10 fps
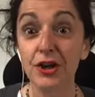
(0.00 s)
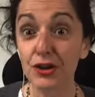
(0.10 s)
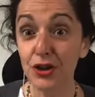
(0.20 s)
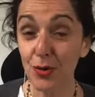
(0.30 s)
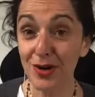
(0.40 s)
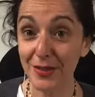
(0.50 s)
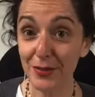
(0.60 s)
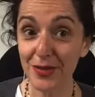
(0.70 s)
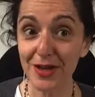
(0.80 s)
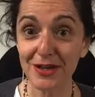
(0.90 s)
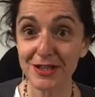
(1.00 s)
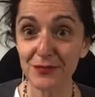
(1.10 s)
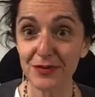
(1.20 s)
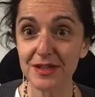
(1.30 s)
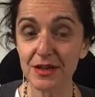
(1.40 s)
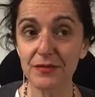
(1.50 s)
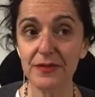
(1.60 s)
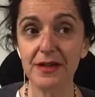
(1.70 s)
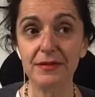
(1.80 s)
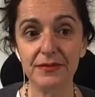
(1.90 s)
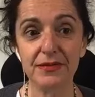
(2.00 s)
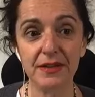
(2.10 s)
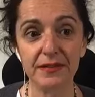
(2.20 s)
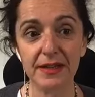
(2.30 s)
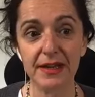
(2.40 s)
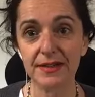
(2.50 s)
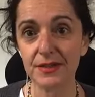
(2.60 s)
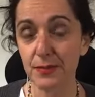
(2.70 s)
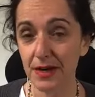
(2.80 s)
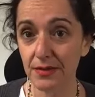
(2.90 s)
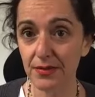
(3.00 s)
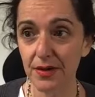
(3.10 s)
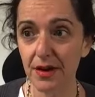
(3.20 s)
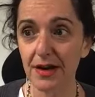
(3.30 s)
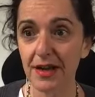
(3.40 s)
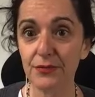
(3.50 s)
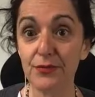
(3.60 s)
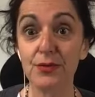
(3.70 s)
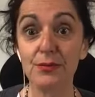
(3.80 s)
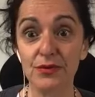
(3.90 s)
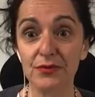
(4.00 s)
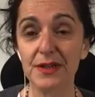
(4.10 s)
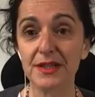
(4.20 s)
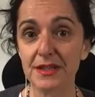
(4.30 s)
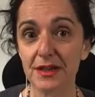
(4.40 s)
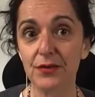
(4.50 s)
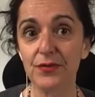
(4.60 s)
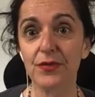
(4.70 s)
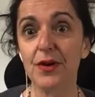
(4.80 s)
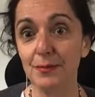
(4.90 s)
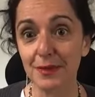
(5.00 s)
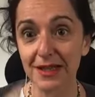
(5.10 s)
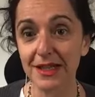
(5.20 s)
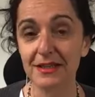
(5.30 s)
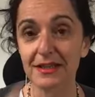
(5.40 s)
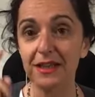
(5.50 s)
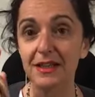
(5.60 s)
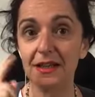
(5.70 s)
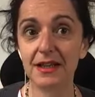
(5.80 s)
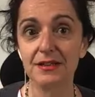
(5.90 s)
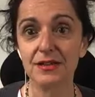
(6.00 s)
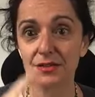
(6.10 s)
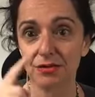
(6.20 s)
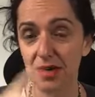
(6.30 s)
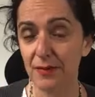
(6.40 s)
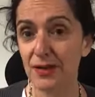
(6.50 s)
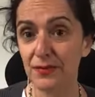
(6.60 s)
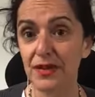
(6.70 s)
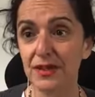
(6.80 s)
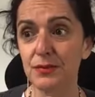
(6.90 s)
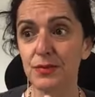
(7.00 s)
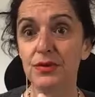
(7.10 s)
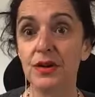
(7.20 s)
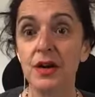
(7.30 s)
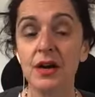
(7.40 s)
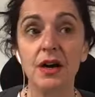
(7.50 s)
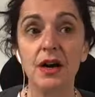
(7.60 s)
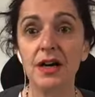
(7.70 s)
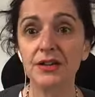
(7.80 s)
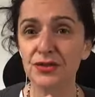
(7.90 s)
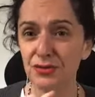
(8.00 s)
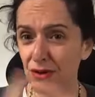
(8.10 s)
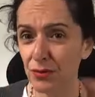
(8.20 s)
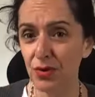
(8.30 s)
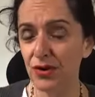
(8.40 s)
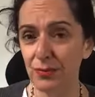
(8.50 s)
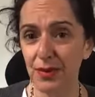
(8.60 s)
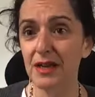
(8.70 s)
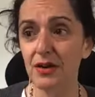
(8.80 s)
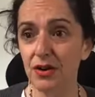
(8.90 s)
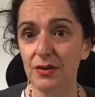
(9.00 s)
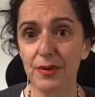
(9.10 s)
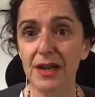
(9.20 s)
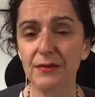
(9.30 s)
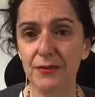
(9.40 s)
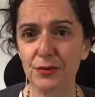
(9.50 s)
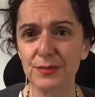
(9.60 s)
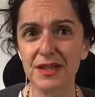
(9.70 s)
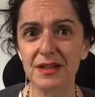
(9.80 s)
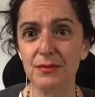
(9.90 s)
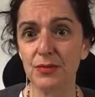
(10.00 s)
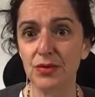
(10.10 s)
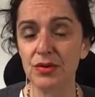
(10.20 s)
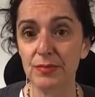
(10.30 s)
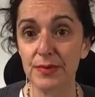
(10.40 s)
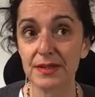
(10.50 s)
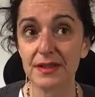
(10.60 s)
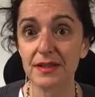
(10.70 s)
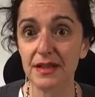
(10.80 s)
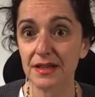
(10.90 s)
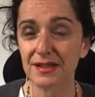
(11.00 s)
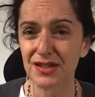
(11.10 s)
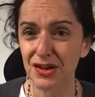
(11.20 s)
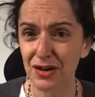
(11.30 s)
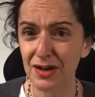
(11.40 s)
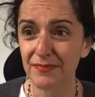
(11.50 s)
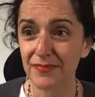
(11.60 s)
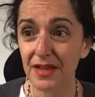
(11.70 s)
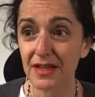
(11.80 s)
Another thing I did for self-love in the last month, I have removed myself from LinkedIn, Instagram, and Facebook. I do not want to be on platforms anymore because it takes time.